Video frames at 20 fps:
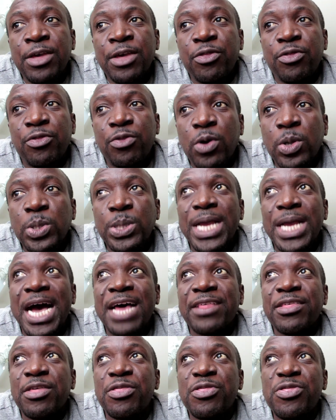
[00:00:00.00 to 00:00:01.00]
Those
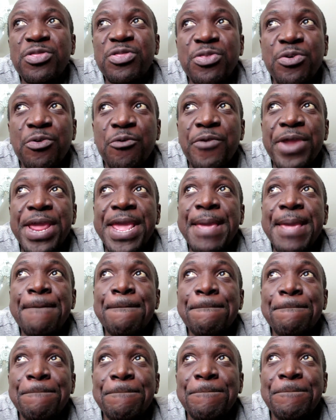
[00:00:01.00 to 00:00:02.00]
are the three
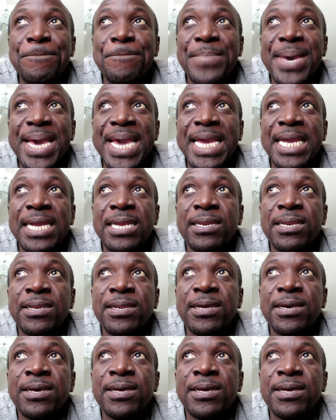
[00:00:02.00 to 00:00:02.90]
main.